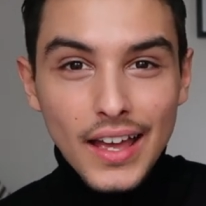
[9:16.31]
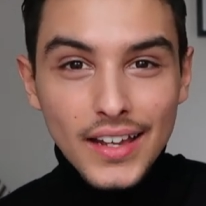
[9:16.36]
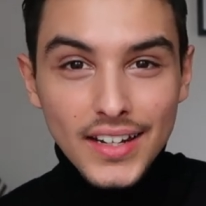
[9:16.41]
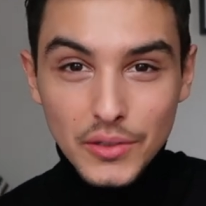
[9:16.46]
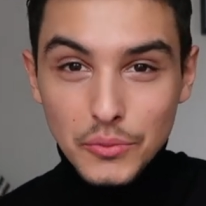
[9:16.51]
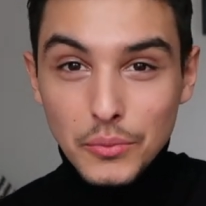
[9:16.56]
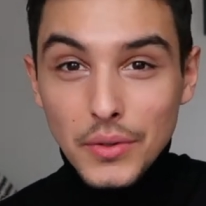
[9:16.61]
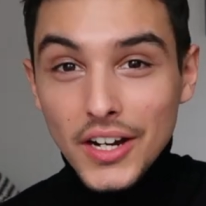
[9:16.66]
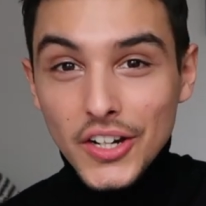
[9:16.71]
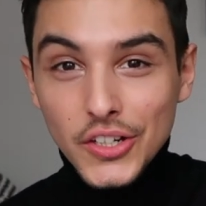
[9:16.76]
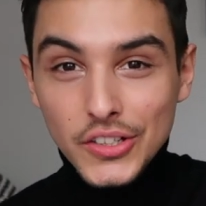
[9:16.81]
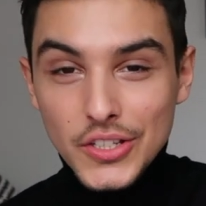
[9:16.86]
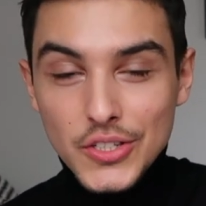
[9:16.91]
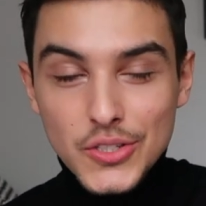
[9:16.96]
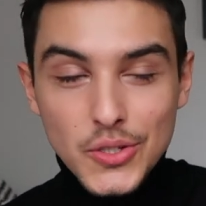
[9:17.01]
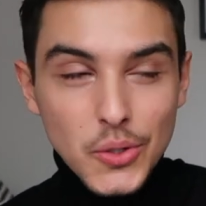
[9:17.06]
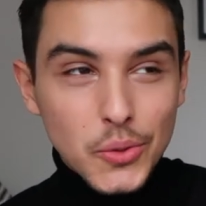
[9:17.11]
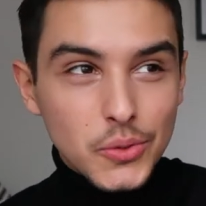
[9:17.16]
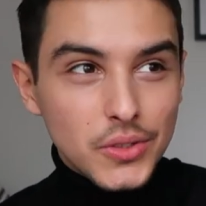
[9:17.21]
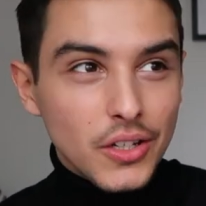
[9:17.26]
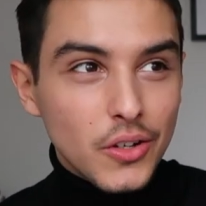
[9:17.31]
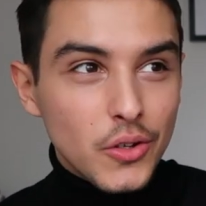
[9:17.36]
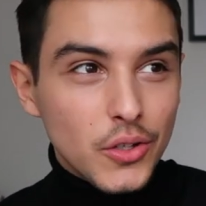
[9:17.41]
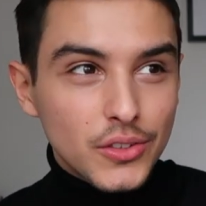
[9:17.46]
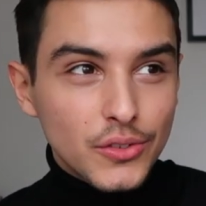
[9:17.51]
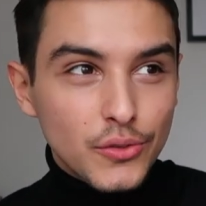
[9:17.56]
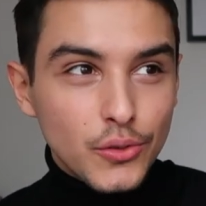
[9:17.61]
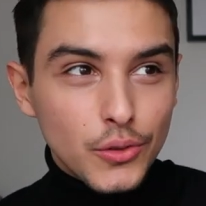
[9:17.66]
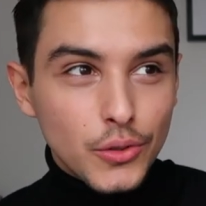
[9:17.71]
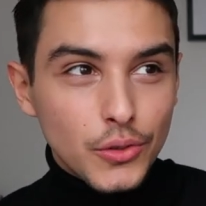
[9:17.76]
and I'm wearing this coat a
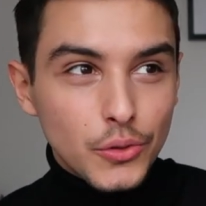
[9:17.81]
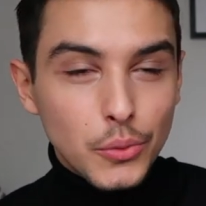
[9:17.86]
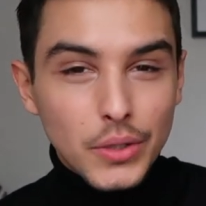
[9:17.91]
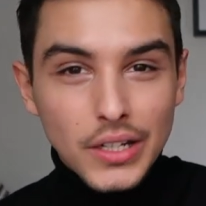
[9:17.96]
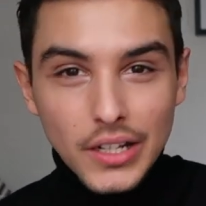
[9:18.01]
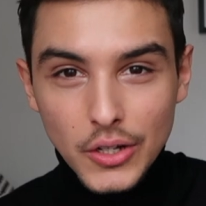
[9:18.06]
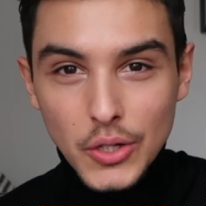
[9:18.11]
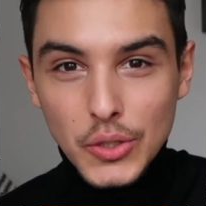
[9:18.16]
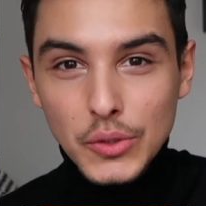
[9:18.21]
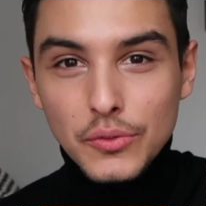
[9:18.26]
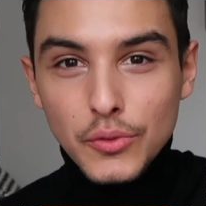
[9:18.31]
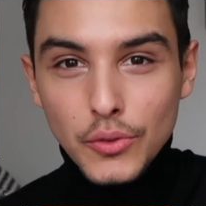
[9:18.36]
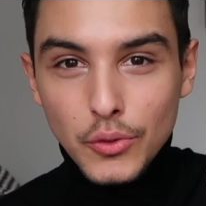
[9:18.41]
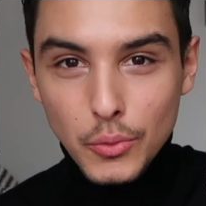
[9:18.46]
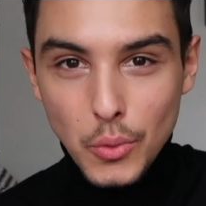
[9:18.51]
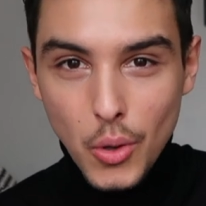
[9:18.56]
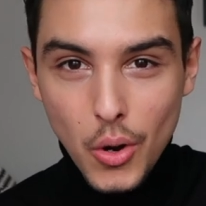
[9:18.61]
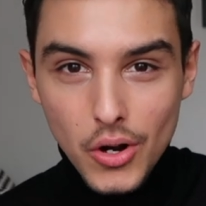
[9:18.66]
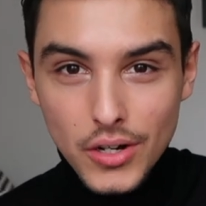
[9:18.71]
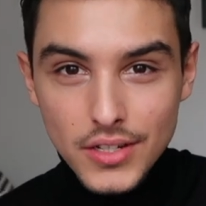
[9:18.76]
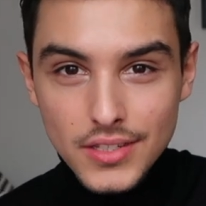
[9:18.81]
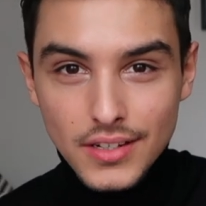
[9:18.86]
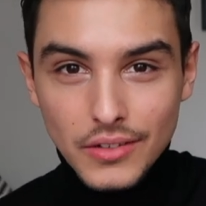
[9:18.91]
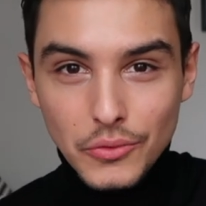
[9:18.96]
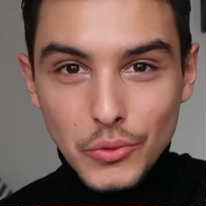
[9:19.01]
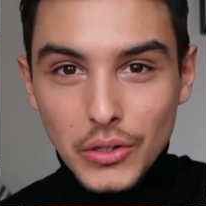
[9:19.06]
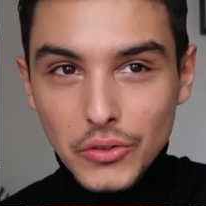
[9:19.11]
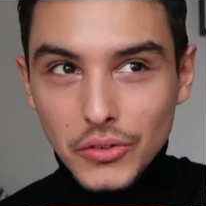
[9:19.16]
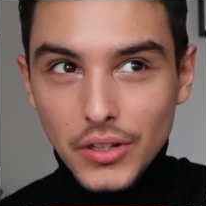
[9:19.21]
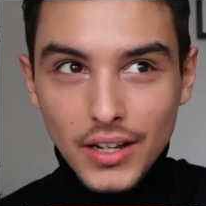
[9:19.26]
lot for when I go for walks
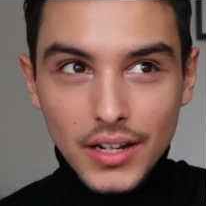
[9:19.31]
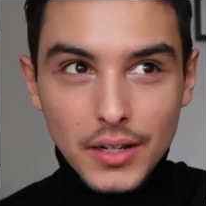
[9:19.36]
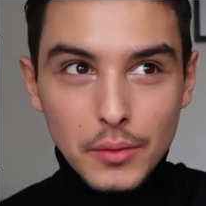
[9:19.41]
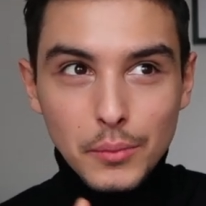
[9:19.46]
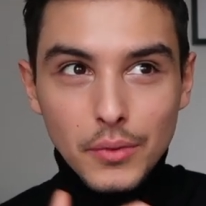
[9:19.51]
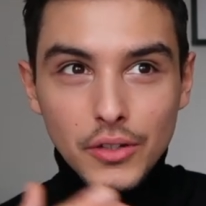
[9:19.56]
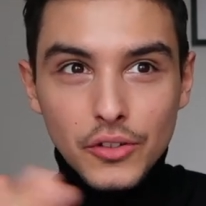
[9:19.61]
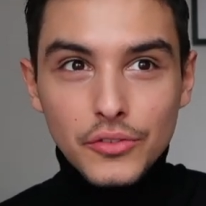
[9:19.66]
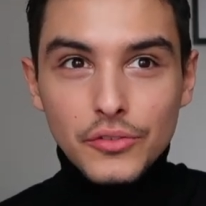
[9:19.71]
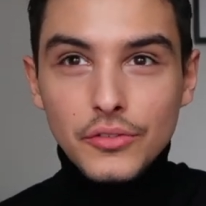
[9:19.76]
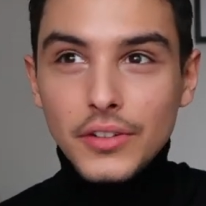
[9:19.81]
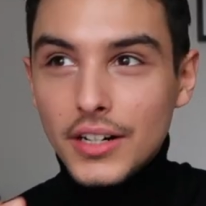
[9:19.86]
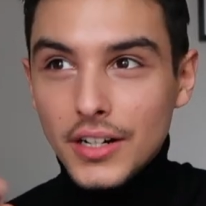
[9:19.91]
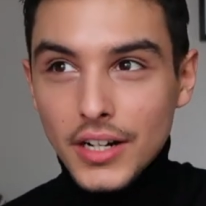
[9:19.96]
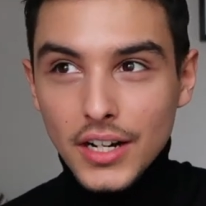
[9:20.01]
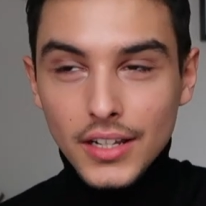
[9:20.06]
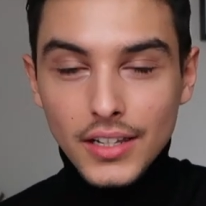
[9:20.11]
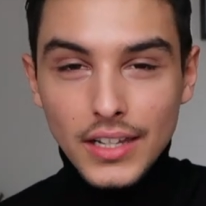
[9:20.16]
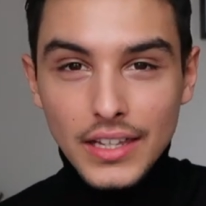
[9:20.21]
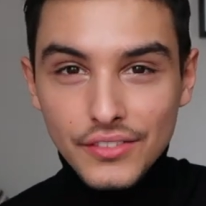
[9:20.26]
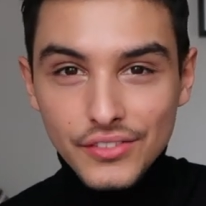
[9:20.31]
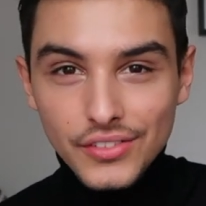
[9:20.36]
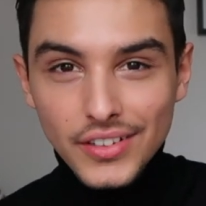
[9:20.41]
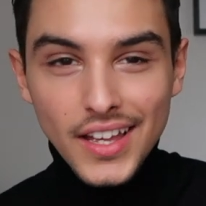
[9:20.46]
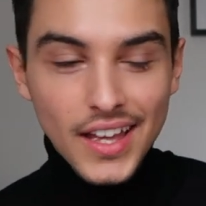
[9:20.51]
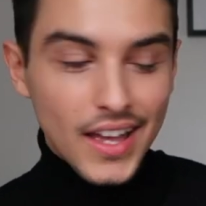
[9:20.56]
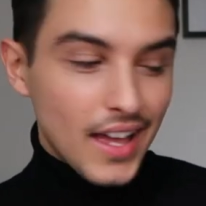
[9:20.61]
around Lacamel where I live